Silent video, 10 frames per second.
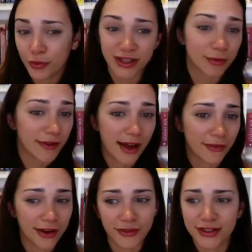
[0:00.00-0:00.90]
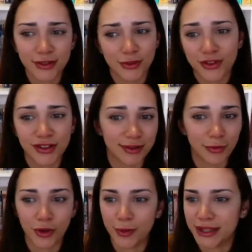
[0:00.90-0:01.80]
Some of our favorites and also some
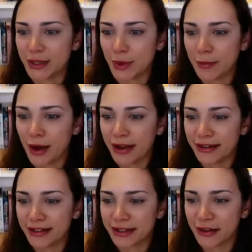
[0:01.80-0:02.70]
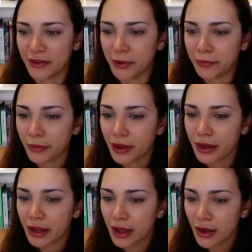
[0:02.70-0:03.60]
new ones that we might discover.
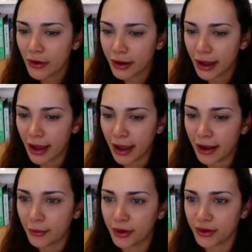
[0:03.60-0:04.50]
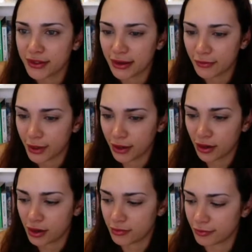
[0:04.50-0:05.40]
Okay, what else have we
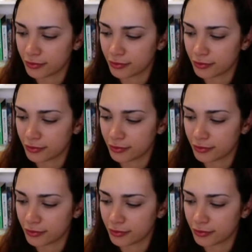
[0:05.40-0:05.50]
got?